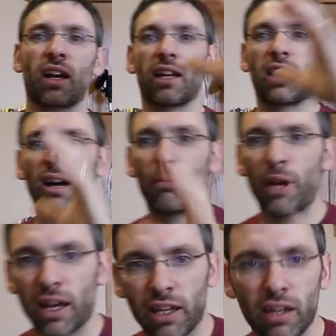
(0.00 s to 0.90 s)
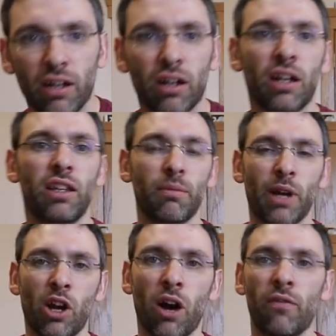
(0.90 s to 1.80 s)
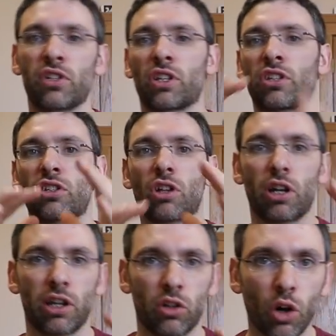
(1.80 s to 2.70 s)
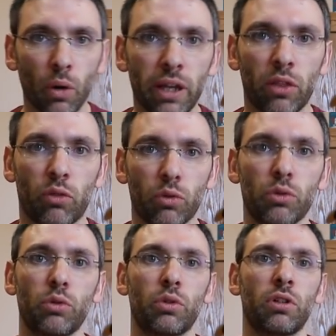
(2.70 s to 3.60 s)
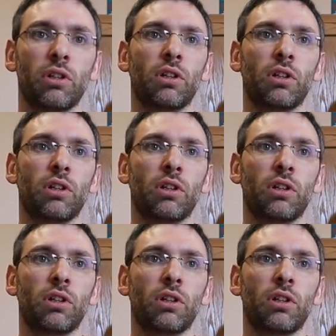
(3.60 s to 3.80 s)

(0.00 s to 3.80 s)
I got back here into my office and started going through